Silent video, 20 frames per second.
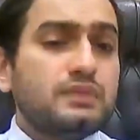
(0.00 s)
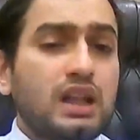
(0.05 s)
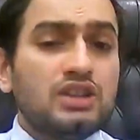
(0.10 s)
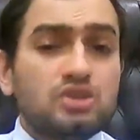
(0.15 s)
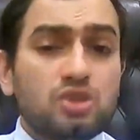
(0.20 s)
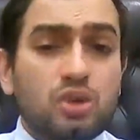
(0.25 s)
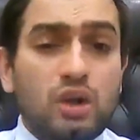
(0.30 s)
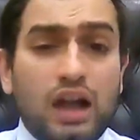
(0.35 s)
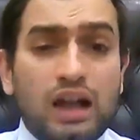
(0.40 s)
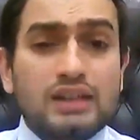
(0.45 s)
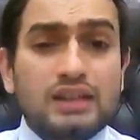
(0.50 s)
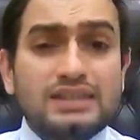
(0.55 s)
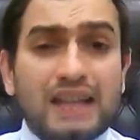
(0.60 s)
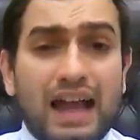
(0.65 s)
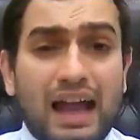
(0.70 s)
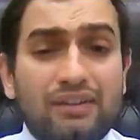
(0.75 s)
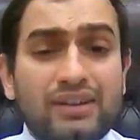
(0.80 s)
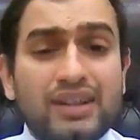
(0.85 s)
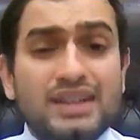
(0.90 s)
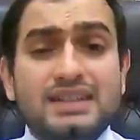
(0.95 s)
So
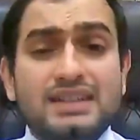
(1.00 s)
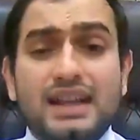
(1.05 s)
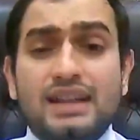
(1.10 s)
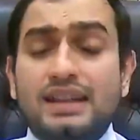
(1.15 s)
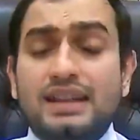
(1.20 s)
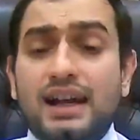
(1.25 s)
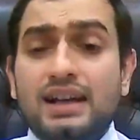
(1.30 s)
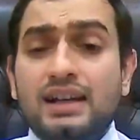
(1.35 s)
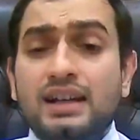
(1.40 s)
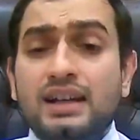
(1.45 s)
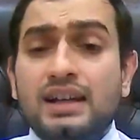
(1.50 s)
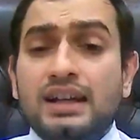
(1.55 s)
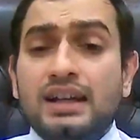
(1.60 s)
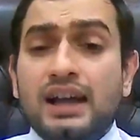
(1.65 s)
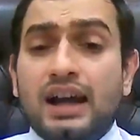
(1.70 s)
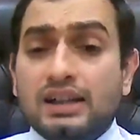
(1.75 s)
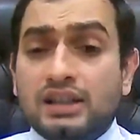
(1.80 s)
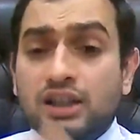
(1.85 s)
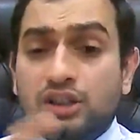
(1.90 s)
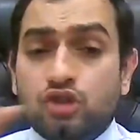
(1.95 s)
having said that,
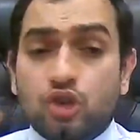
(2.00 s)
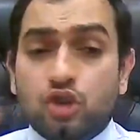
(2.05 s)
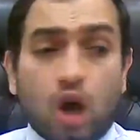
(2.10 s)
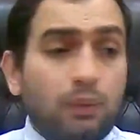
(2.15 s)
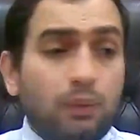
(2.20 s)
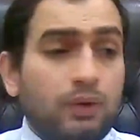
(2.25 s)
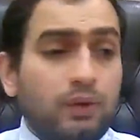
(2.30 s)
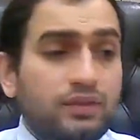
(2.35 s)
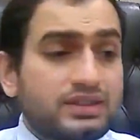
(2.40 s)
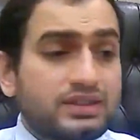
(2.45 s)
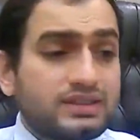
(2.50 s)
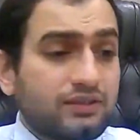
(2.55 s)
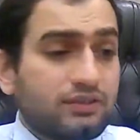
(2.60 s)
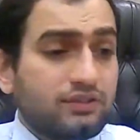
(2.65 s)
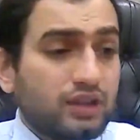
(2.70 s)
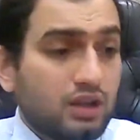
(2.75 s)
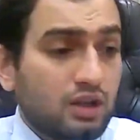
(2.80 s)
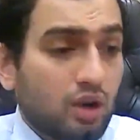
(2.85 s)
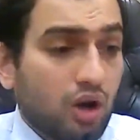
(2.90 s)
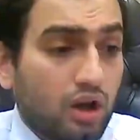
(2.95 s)
the job of a
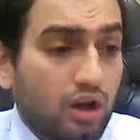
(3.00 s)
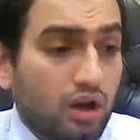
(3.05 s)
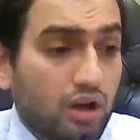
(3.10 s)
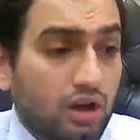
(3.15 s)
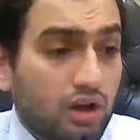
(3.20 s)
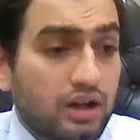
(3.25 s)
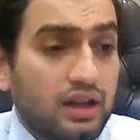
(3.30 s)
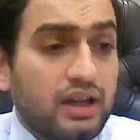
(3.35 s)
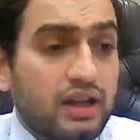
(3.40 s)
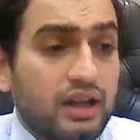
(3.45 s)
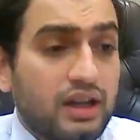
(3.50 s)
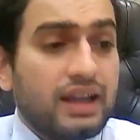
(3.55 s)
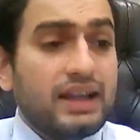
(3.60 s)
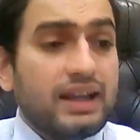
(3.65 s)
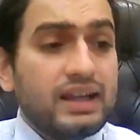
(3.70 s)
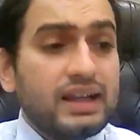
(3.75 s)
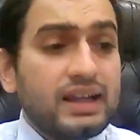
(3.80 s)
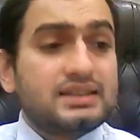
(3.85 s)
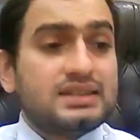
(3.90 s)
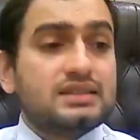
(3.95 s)
civil lawyer
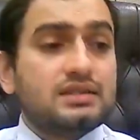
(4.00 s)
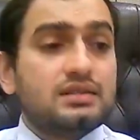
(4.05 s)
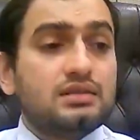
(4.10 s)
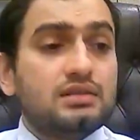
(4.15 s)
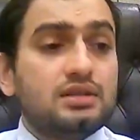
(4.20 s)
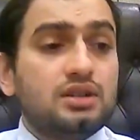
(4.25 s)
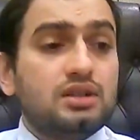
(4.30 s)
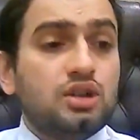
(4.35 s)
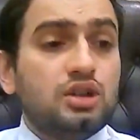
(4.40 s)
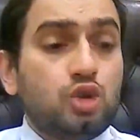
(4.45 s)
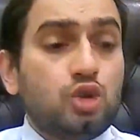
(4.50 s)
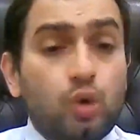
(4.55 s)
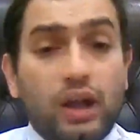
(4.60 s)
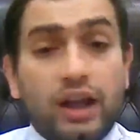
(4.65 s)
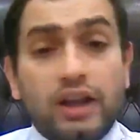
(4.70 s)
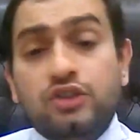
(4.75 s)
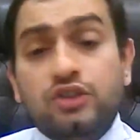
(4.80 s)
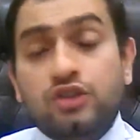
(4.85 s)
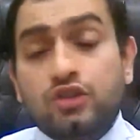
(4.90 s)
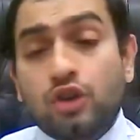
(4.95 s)
is to
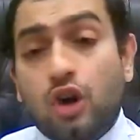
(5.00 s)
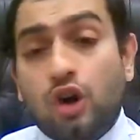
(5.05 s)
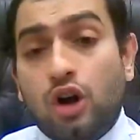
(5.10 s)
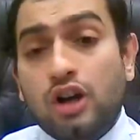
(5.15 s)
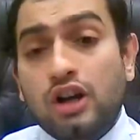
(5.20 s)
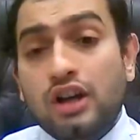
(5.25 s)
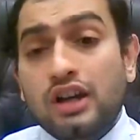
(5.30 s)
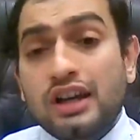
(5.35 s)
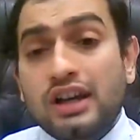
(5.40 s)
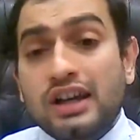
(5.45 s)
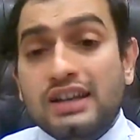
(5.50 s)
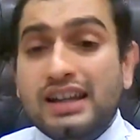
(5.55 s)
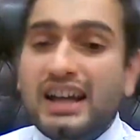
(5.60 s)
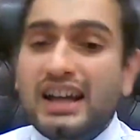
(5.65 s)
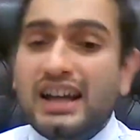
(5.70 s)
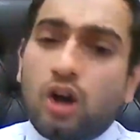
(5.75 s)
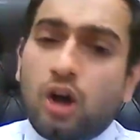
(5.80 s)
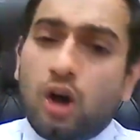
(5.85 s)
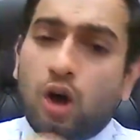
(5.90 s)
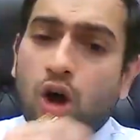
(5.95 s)
ensure
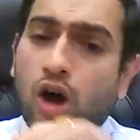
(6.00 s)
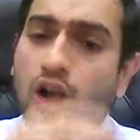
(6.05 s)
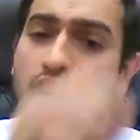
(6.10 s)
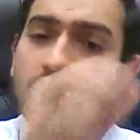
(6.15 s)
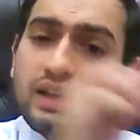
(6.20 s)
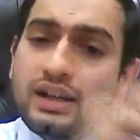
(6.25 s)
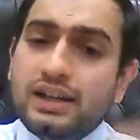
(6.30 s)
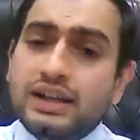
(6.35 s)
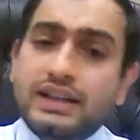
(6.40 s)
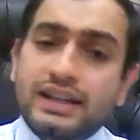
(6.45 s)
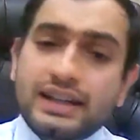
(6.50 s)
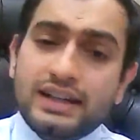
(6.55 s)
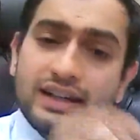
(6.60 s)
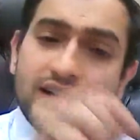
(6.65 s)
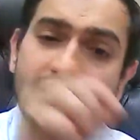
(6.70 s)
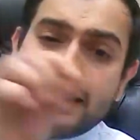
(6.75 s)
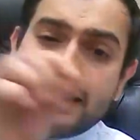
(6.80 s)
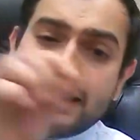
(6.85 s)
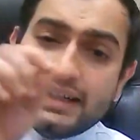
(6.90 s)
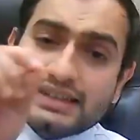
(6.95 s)
that all the
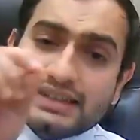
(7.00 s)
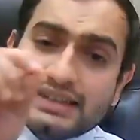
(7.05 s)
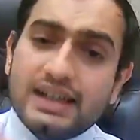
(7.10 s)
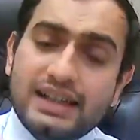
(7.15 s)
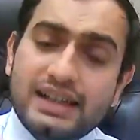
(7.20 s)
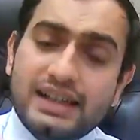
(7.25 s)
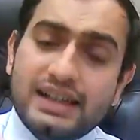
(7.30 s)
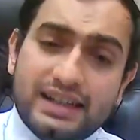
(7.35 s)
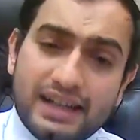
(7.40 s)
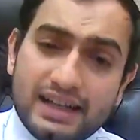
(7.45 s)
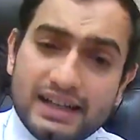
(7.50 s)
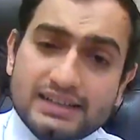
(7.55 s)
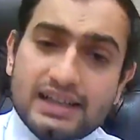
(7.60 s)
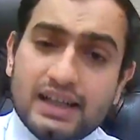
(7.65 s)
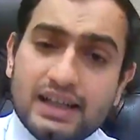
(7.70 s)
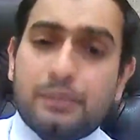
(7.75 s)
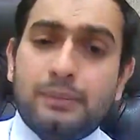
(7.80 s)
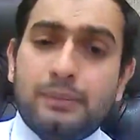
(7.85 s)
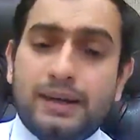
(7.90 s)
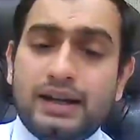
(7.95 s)
nitty-gritties and details
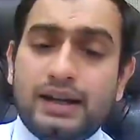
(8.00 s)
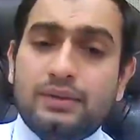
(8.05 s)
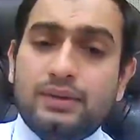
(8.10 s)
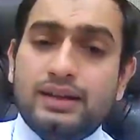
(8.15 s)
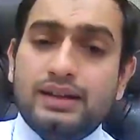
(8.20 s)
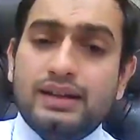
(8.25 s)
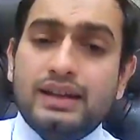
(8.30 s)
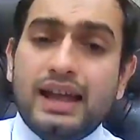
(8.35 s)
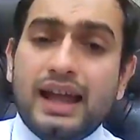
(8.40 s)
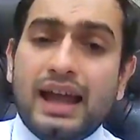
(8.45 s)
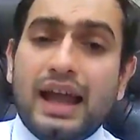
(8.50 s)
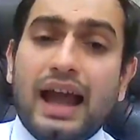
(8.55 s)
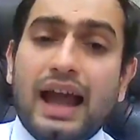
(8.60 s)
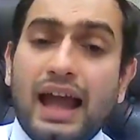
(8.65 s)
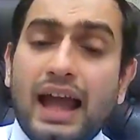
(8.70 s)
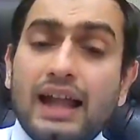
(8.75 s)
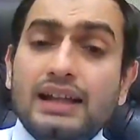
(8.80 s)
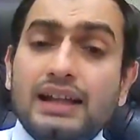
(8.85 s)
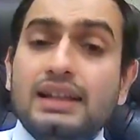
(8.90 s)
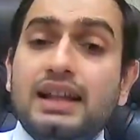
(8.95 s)
are met with,
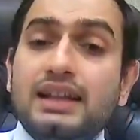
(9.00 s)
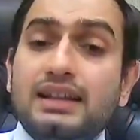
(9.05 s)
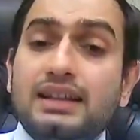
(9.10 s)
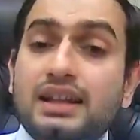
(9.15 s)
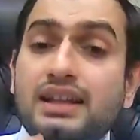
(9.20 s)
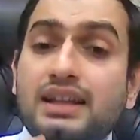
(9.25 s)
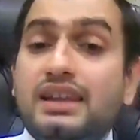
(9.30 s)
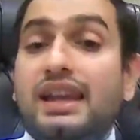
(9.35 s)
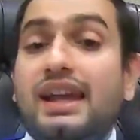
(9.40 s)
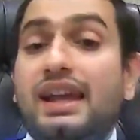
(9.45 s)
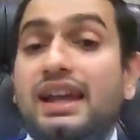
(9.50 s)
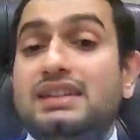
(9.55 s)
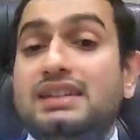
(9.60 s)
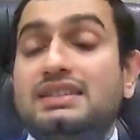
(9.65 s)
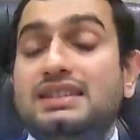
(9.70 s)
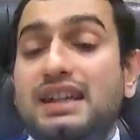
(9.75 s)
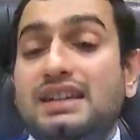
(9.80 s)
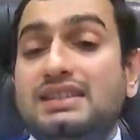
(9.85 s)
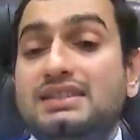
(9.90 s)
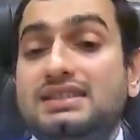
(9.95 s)
and that the
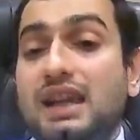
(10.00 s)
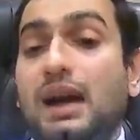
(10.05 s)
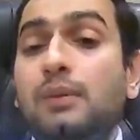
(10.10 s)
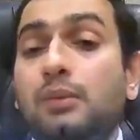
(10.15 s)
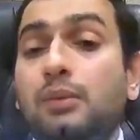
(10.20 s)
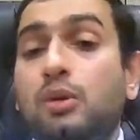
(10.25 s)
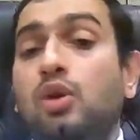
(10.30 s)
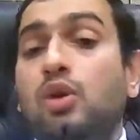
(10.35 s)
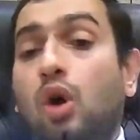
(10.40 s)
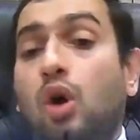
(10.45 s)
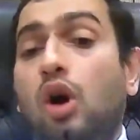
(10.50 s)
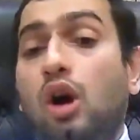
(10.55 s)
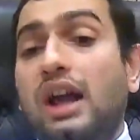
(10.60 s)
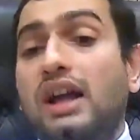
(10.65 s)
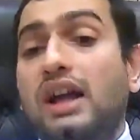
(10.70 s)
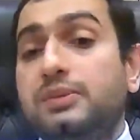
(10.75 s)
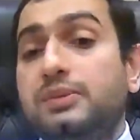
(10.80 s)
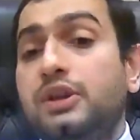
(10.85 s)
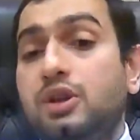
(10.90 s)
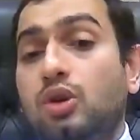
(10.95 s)
case that some wrong
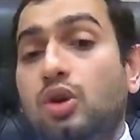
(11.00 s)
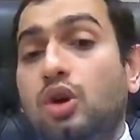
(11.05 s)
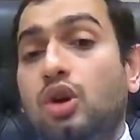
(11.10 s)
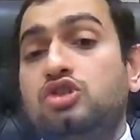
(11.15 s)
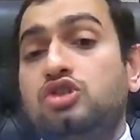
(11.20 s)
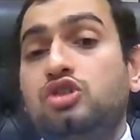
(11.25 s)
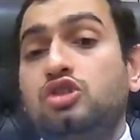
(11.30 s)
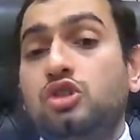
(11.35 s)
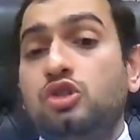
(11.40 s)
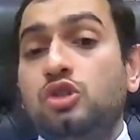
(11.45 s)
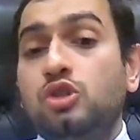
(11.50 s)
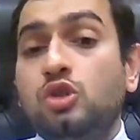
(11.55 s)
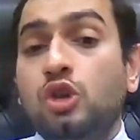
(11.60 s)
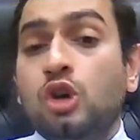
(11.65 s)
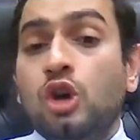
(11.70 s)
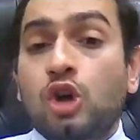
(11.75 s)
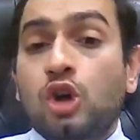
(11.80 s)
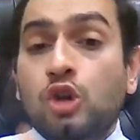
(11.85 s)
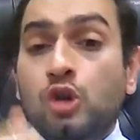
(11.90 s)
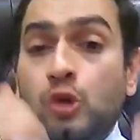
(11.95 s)
has been caused to you,
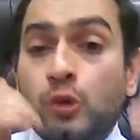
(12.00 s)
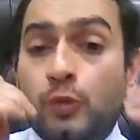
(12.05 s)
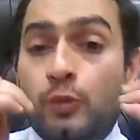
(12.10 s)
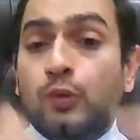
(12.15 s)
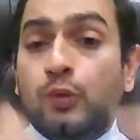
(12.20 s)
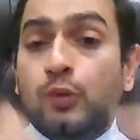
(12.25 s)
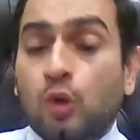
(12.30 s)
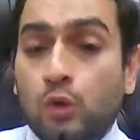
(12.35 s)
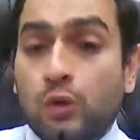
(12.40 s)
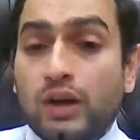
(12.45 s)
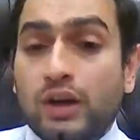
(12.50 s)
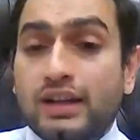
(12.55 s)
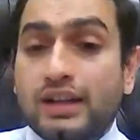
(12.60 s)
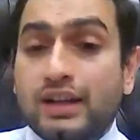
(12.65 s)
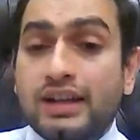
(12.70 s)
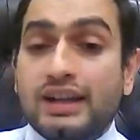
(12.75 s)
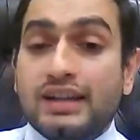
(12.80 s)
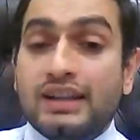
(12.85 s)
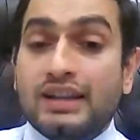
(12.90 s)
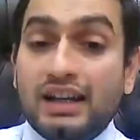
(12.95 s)
you prove
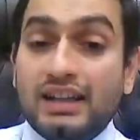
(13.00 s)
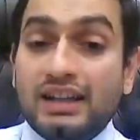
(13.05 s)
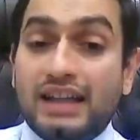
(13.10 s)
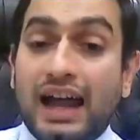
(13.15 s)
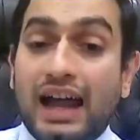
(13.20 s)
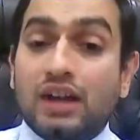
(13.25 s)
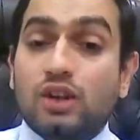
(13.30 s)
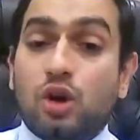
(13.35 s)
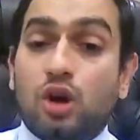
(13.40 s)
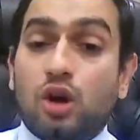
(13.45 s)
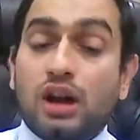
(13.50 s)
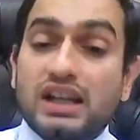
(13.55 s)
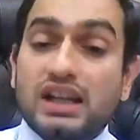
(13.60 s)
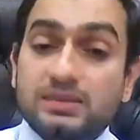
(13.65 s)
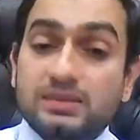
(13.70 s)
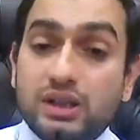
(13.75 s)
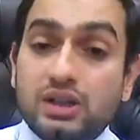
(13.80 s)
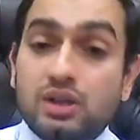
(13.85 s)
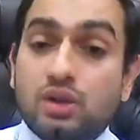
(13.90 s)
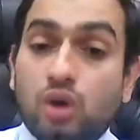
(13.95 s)
it that that wrong has
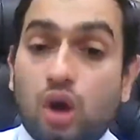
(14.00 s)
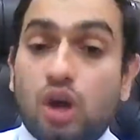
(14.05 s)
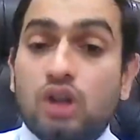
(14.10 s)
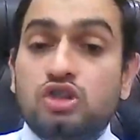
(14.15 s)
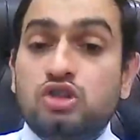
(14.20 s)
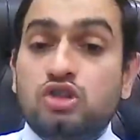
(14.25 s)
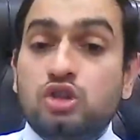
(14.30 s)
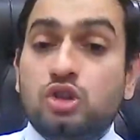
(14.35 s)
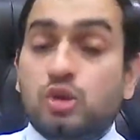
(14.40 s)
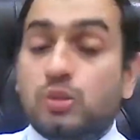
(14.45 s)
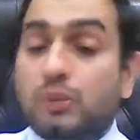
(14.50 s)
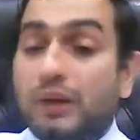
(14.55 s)
been caused to you